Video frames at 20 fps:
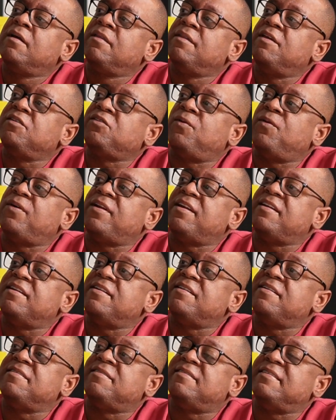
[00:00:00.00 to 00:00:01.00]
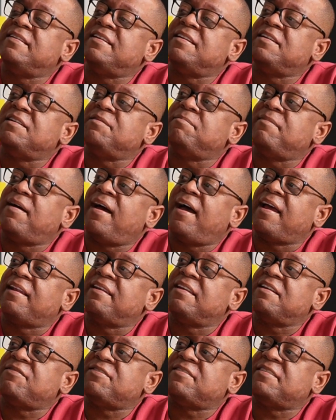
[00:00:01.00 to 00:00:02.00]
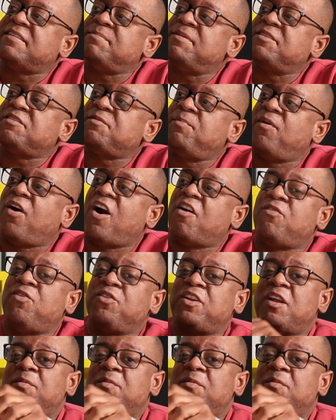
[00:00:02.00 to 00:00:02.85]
This one is the Magnificent Miss Marvel